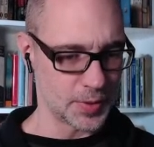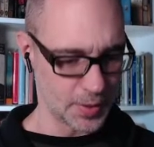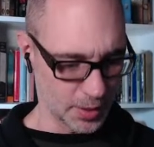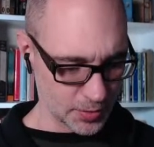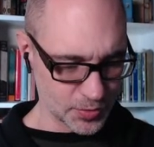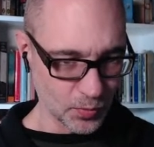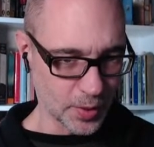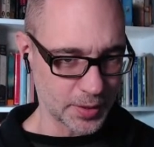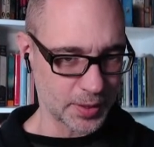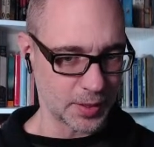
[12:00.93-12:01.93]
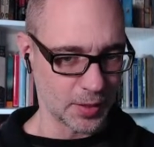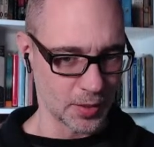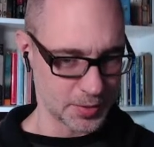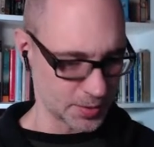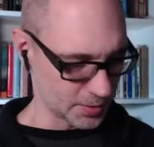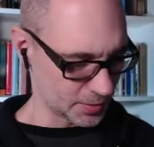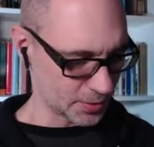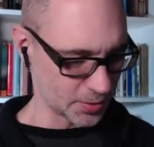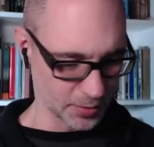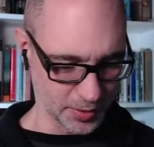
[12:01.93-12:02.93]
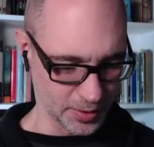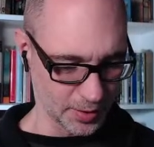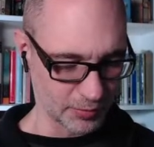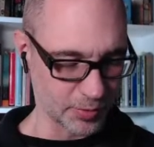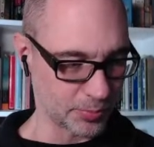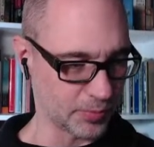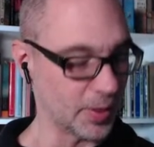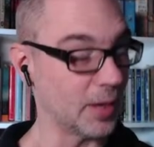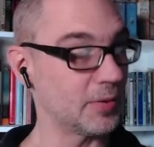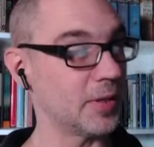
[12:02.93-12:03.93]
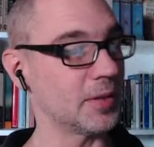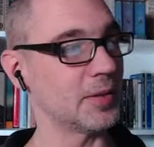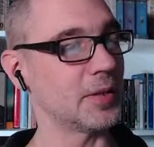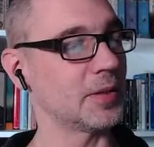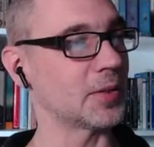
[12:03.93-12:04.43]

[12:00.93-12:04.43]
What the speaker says: I used one here to cure the